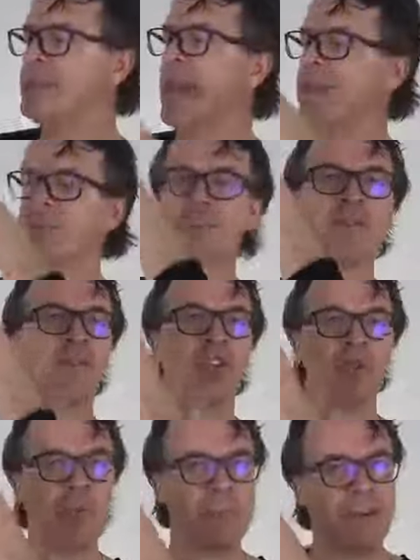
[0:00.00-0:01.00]
and attachments of the
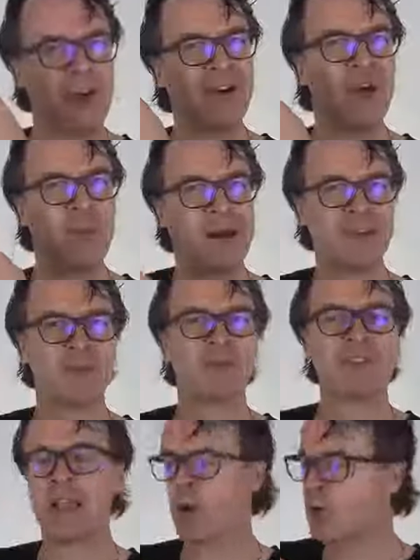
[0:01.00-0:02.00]
perineal
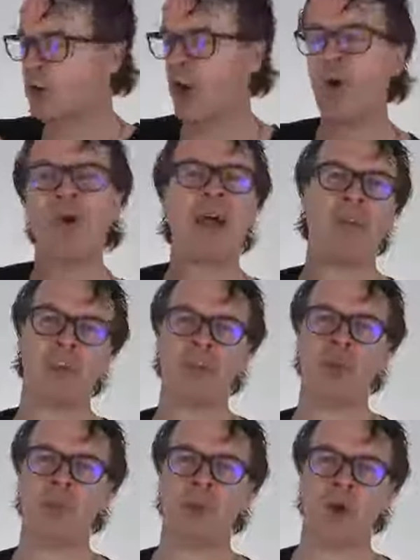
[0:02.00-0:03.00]
muscles that hook around the
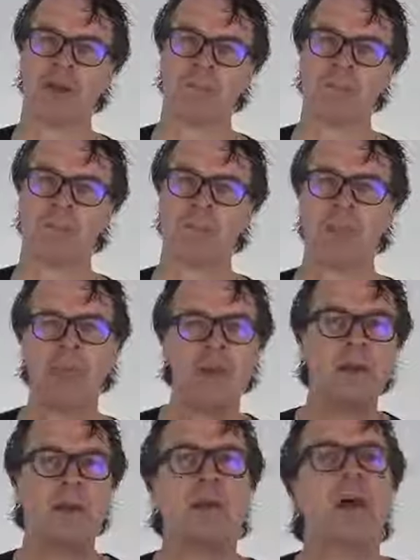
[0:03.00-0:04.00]
cuboid.
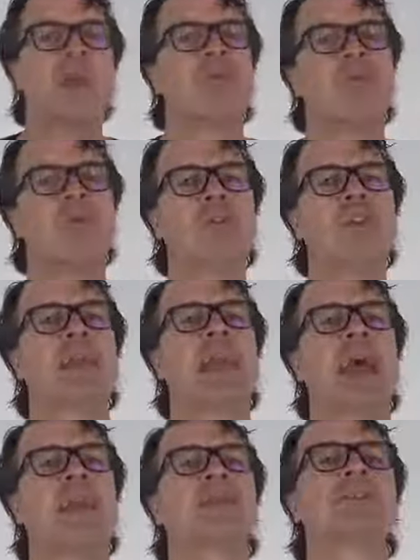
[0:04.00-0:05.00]
The fourth
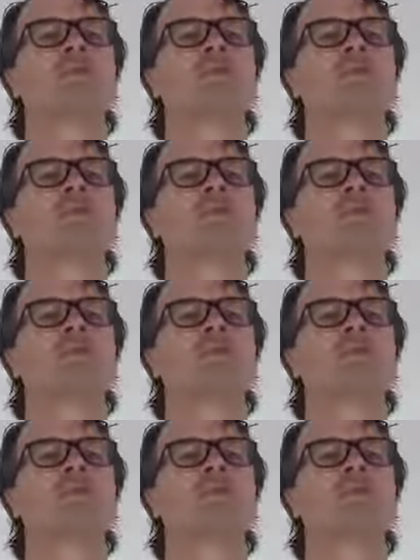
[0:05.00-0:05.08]
indicator